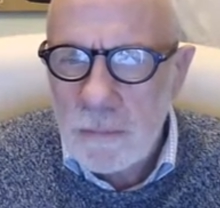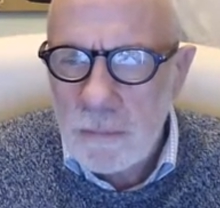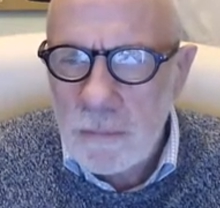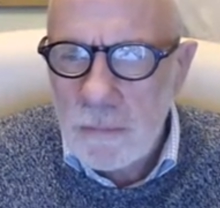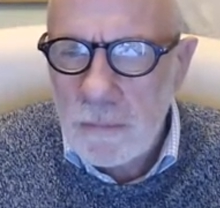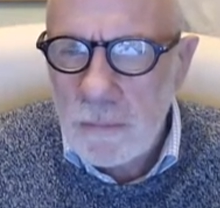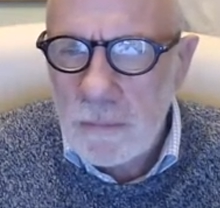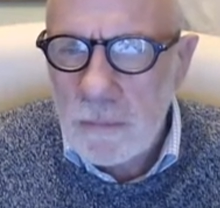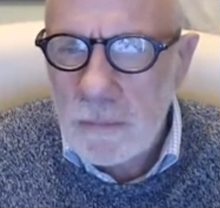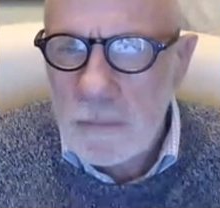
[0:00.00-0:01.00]

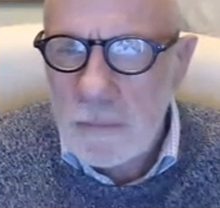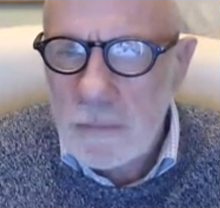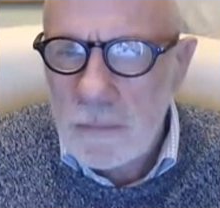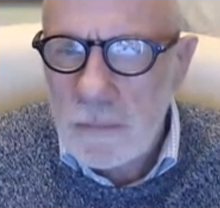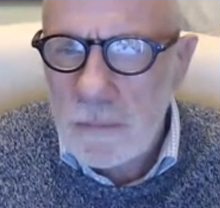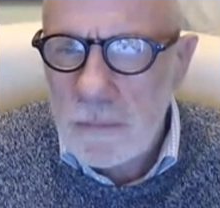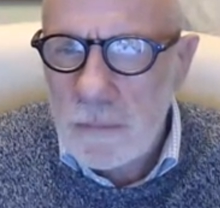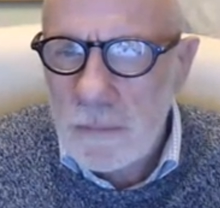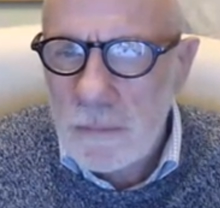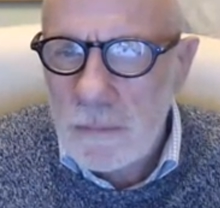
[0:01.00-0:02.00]

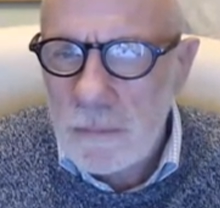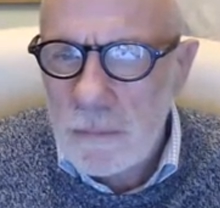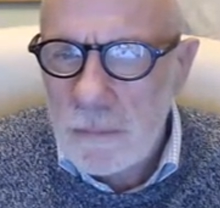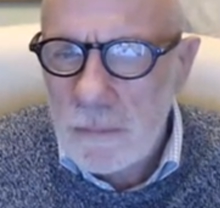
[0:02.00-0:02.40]
(silent)